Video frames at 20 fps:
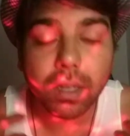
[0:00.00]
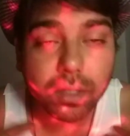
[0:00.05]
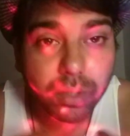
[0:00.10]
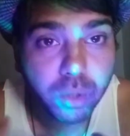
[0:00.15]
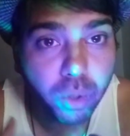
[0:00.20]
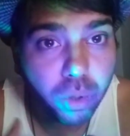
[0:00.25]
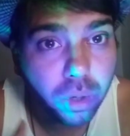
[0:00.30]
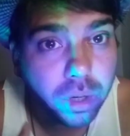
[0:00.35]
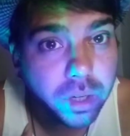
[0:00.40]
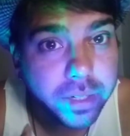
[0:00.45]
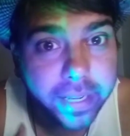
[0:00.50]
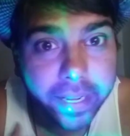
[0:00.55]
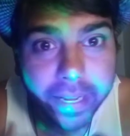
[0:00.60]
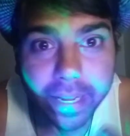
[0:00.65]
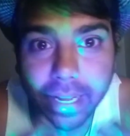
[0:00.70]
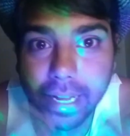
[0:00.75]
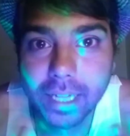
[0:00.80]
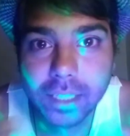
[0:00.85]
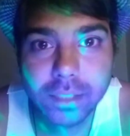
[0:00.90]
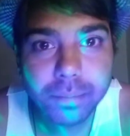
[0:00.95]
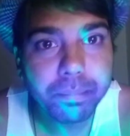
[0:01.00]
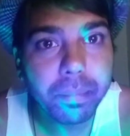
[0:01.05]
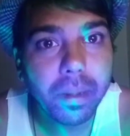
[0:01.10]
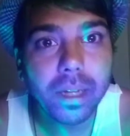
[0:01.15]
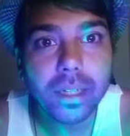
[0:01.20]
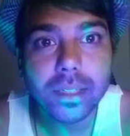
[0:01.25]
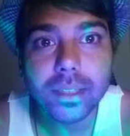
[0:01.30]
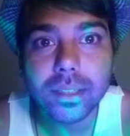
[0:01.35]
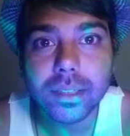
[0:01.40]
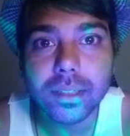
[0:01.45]
So a day has
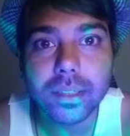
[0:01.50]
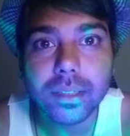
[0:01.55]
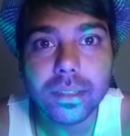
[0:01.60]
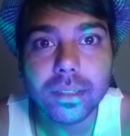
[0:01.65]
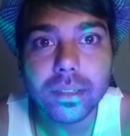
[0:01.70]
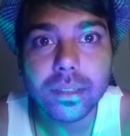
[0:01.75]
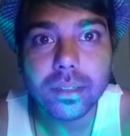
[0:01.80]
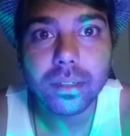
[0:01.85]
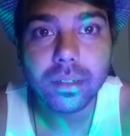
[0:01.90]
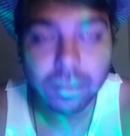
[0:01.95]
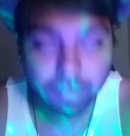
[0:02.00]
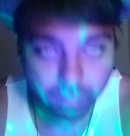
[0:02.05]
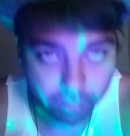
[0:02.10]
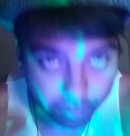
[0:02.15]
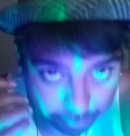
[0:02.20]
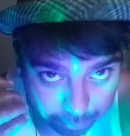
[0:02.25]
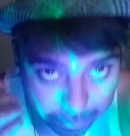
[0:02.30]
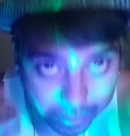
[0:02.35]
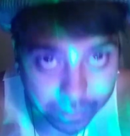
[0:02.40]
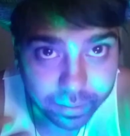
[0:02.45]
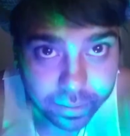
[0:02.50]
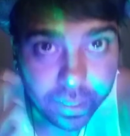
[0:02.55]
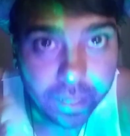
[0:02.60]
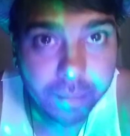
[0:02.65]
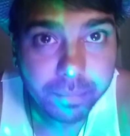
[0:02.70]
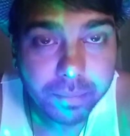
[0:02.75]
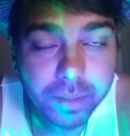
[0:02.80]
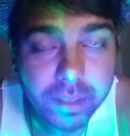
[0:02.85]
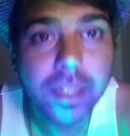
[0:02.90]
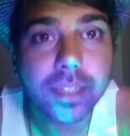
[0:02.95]
passed by the
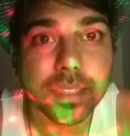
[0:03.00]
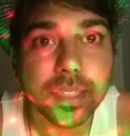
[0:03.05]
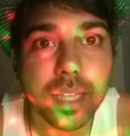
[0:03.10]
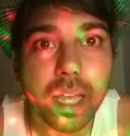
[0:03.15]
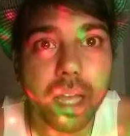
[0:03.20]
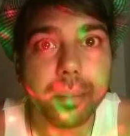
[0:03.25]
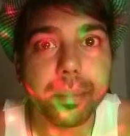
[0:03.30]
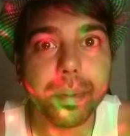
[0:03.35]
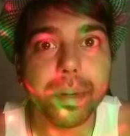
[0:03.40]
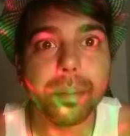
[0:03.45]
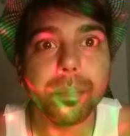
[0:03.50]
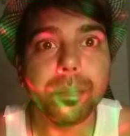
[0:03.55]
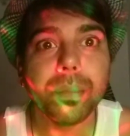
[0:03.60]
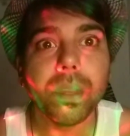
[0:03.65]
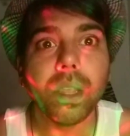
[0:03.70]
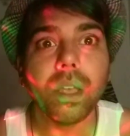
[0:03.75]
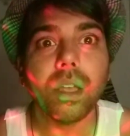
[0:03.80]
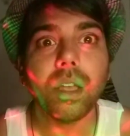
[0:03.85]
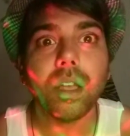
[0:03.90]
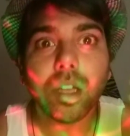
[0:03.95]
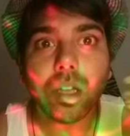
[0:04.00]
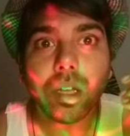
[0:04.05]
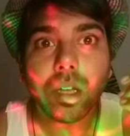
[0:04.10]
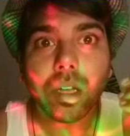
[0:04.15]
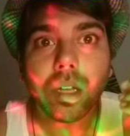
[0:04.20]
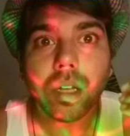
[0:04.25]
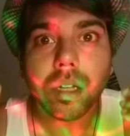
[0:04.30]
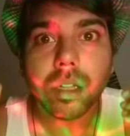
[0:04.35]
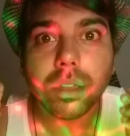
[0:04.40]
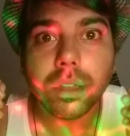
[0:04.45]
time this has happened.
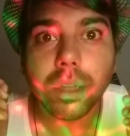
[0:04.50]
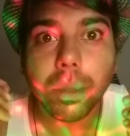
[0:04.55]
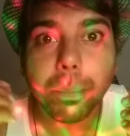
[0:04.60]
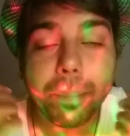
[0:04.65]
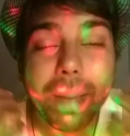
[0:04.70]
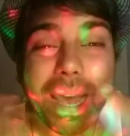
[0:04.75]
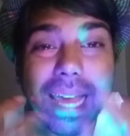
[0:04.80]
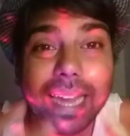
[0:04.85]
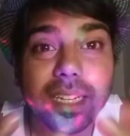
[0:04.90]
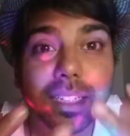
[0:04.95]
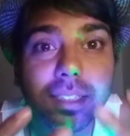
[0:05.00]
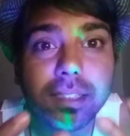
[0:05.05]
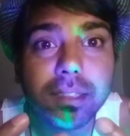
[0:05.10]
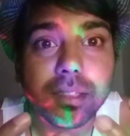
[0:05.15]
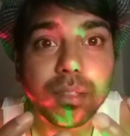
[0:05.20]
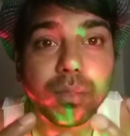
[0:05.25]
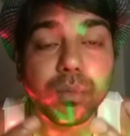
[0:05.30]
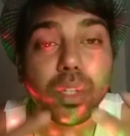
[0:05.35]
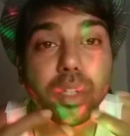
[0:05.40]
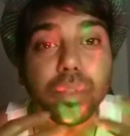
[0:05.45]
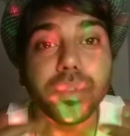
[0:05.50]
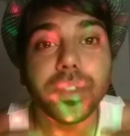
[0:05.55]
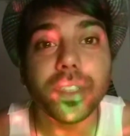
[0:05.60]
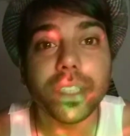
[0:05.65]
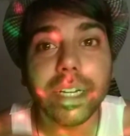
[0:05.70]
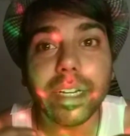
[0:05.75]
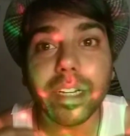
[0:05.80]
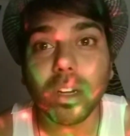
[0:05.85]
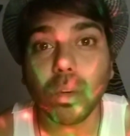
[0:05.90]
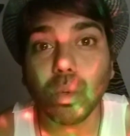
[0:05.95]
The palace would have
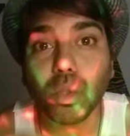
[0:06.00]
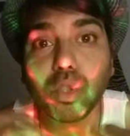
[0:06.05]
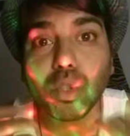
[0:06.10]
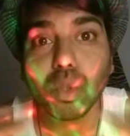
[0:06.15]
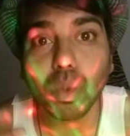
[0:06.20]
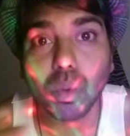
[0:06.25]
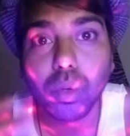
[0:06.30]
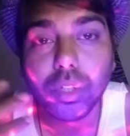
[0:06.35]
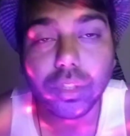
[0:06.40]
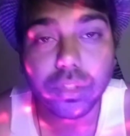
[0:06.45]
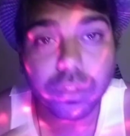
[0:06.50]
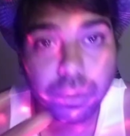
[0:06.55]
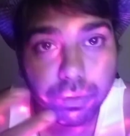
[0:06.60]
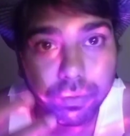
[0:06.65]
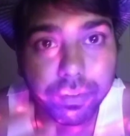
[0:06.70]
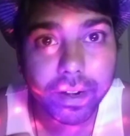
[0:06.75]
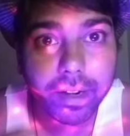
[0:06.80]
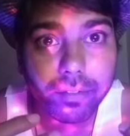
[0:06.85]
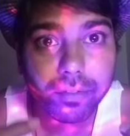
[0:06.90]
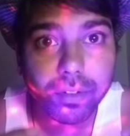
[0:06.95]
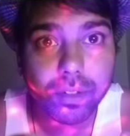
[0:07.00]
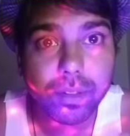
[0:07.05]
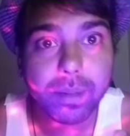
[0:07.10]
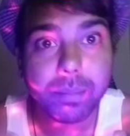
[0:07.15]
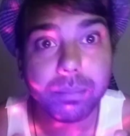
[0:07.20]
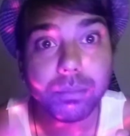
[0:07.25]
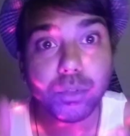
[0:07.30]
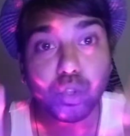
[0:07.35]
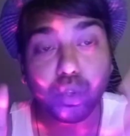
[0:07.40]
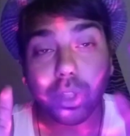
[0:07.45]
sent out soldiers to find for
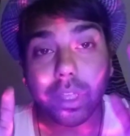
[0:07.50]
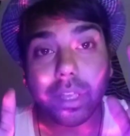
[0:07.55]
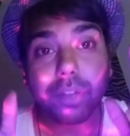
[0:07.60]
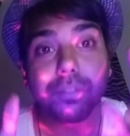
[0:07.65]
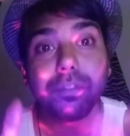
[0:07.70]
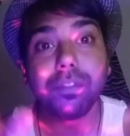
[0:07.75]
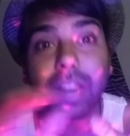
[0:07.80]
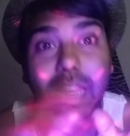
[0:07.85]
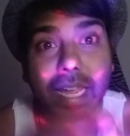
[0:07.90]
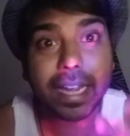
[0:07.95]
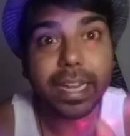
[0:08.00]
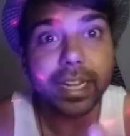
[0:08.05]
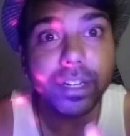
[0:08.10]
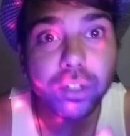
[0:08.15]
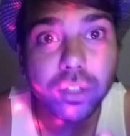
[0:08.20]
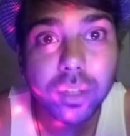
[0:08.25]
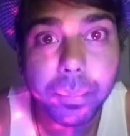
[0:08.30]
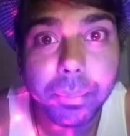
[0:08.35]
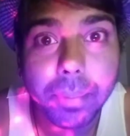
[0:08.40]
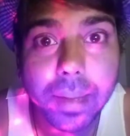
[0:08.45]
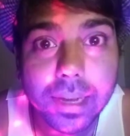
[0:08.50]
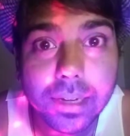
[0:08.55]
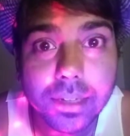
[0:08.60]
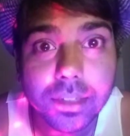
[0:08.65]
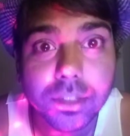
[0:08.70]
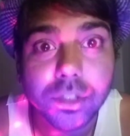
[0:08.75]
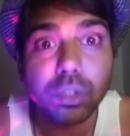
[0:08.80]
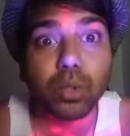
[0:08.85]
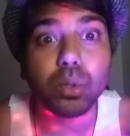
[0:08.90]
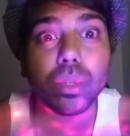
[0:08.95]
them. So they fly to the
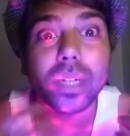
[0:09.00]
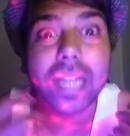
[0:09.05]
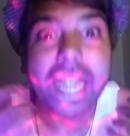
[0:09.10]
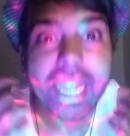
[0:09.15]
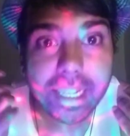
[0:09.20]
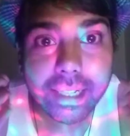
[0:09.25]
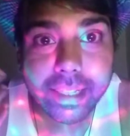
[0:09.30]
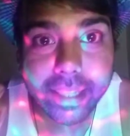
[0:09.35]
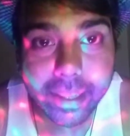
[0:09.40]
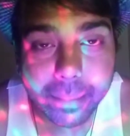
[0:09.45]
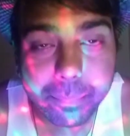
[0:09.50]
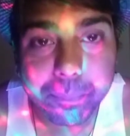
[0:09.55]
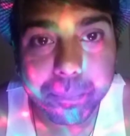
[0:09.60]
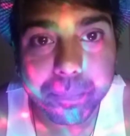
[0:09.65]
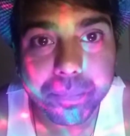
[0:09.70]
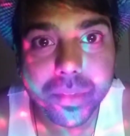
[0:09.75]
palace to tell them,